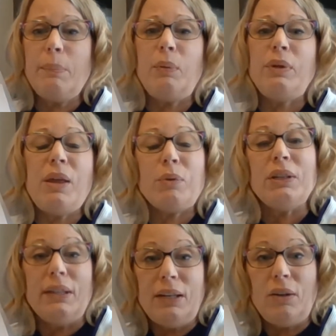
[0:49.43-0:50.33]
But when they were
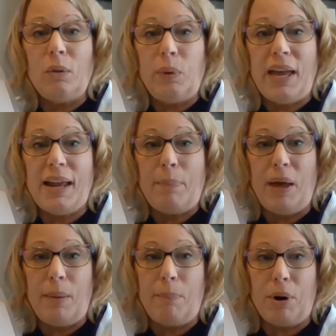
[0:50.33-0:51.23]
little, we had a
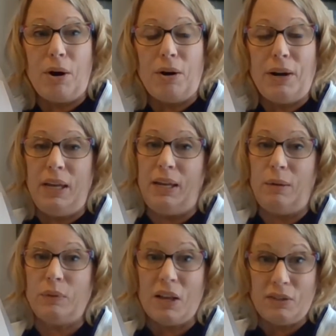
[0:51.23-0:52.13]
pet bird.
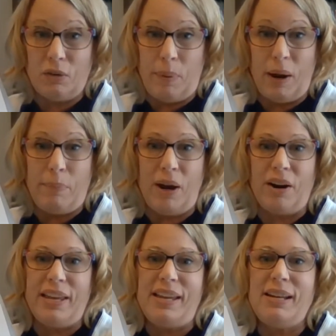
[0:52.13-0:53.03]
It was also a pet
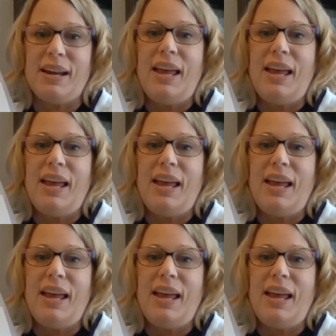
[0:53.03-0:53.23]
parakeet.